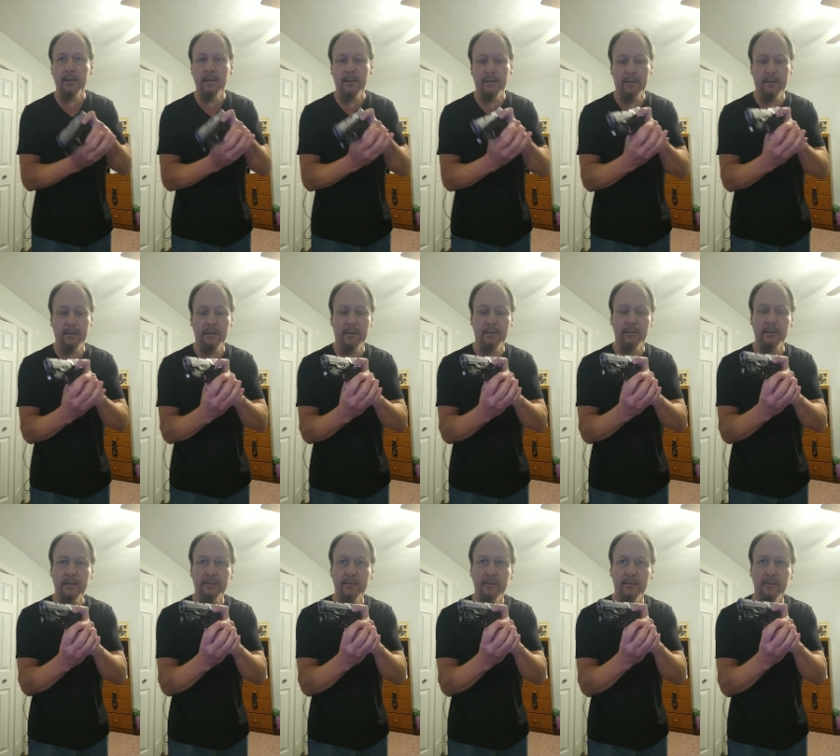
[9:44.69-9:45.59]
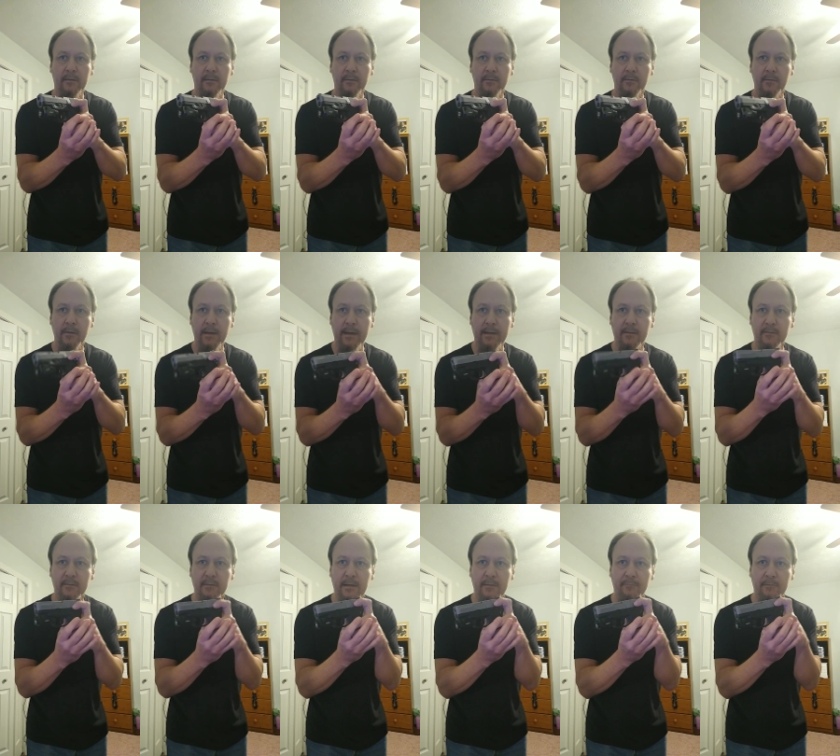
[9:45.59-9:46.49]
and he neglected to crank the
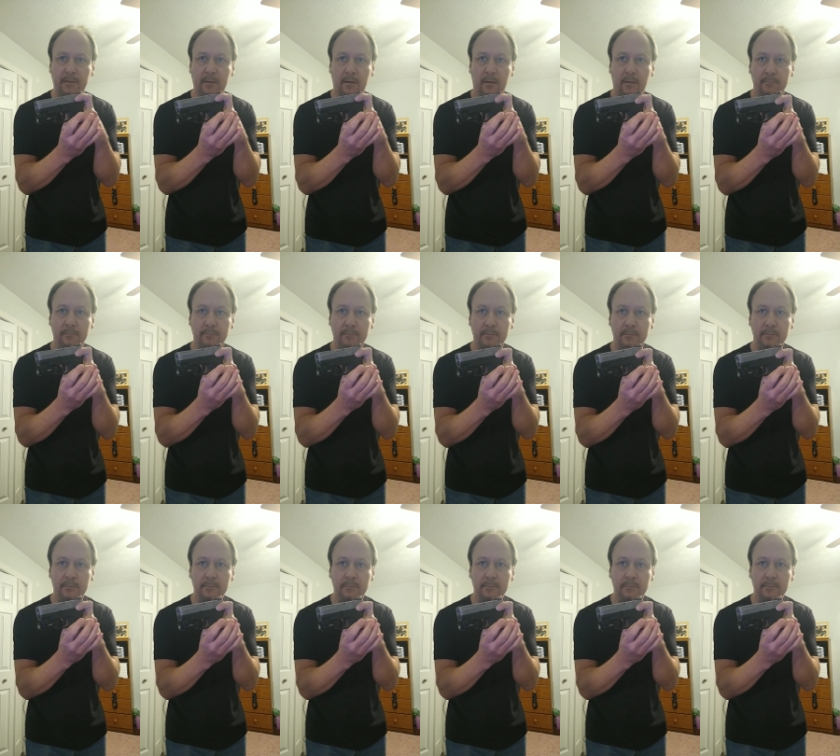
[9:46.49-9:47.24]
safety off.